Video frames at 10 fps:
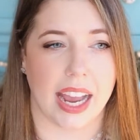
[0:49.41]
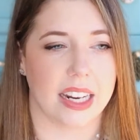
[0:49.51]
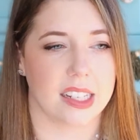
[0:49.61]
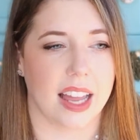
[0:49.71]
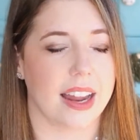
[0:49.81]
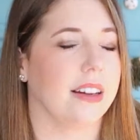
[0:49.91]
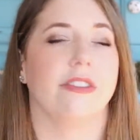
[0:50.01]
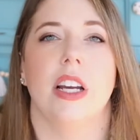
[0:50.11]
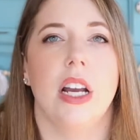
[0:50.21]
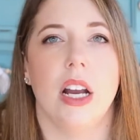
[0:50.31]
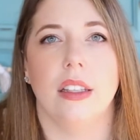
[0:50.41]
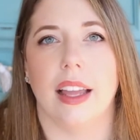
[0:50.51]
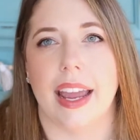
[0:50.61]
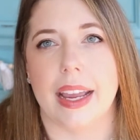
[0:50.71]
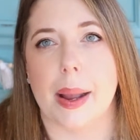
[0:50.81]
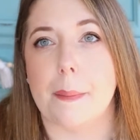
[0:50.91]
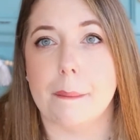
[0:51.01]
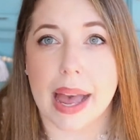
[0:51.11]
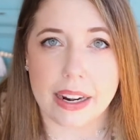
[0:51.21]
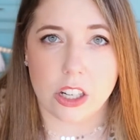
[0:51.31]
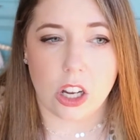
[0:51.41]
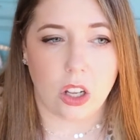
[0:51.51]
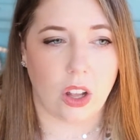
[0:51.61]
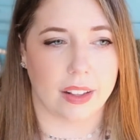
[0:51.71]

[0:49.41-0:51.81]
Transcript: I had a lot of like metal,